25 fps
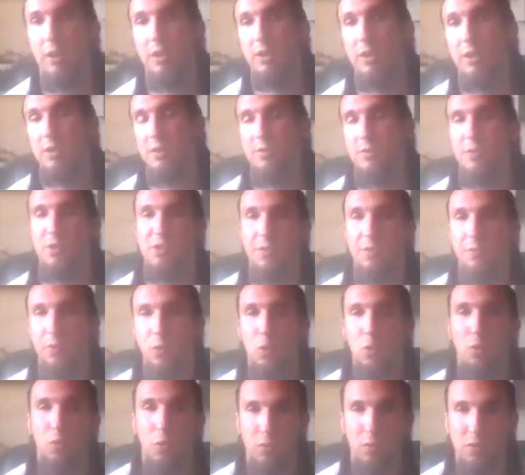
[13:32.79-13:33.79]
Eh, there's a
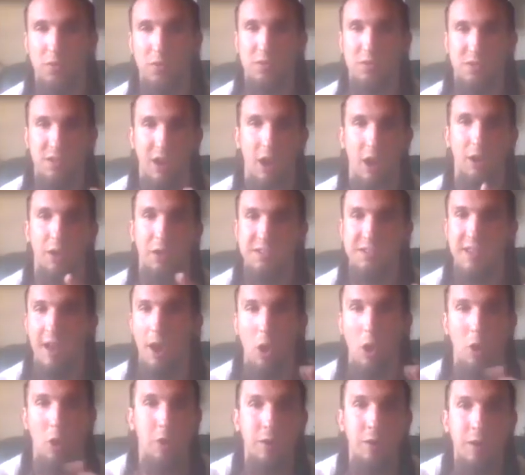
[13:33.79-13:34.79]
few sagas that
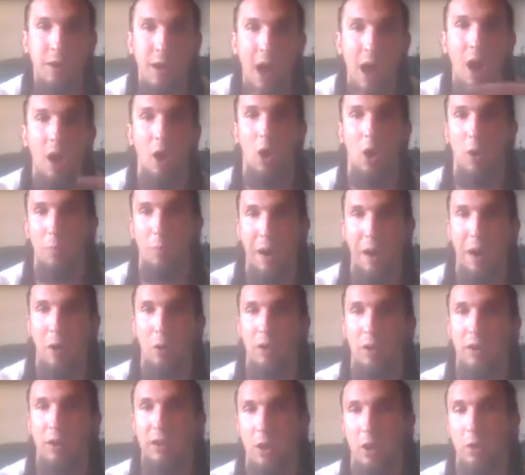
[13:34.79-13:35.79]
are not
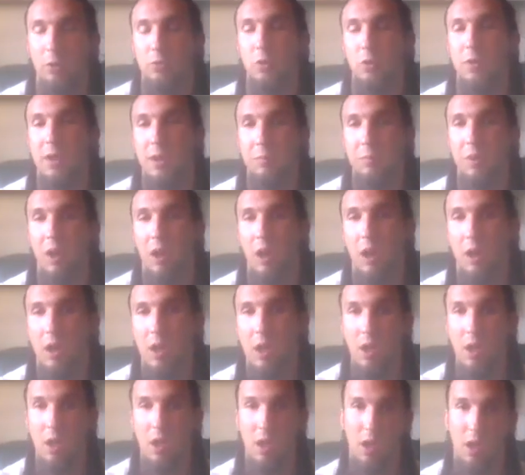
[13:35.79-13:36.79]
about a character named
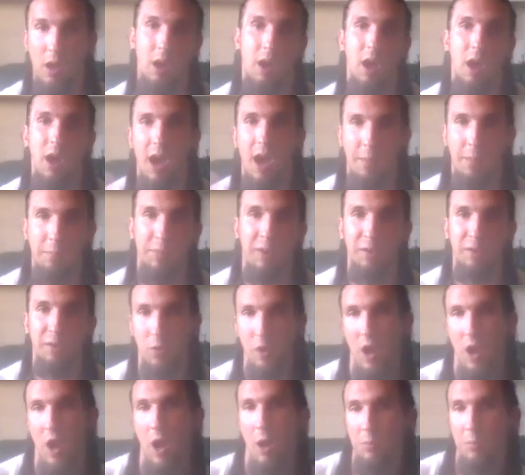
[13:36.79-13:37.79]
Hamlet
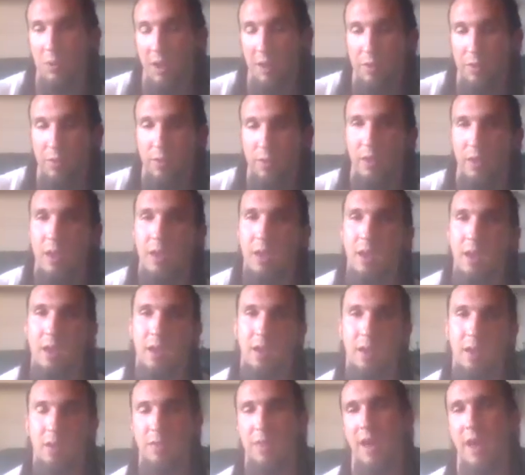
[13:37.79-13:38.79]
or Amleth
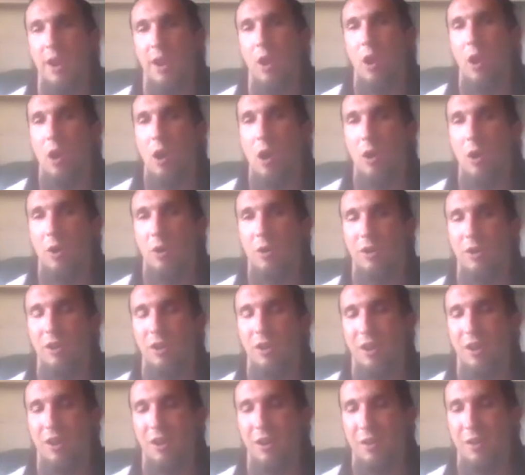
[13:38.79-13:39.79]
that are
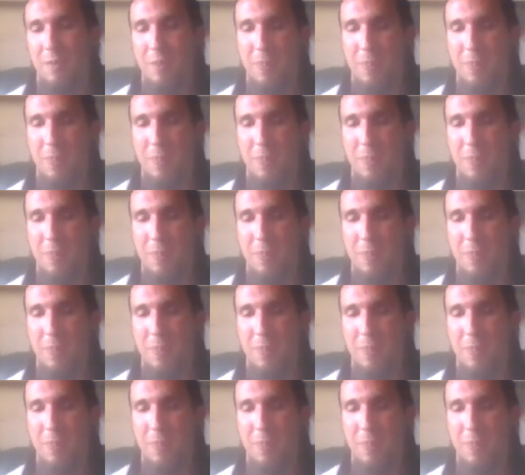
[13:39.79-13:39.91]
uh,